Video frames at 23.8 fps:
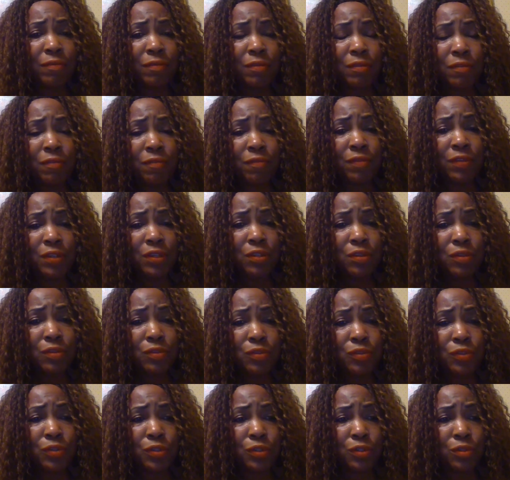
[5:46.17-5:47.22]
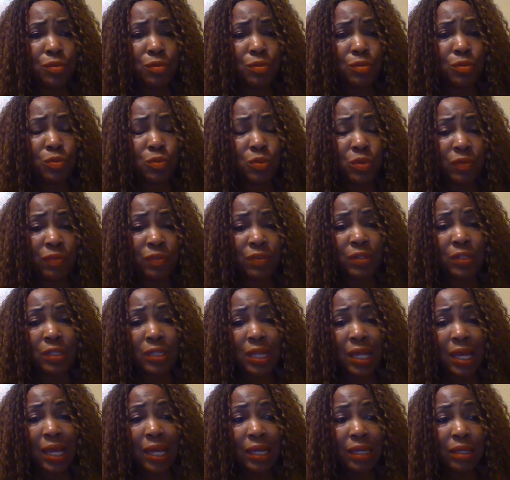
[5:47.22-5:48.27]
fulfills you with
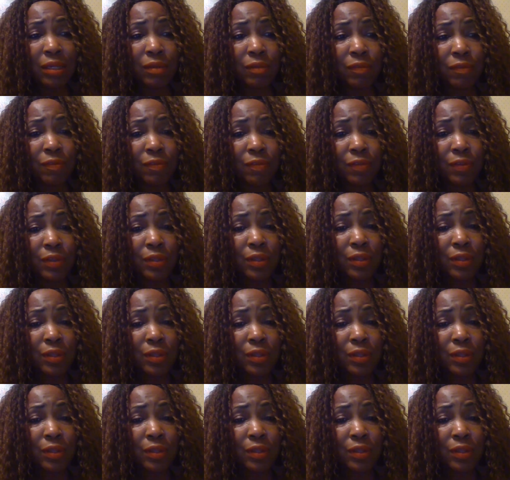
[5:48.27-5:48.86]
life,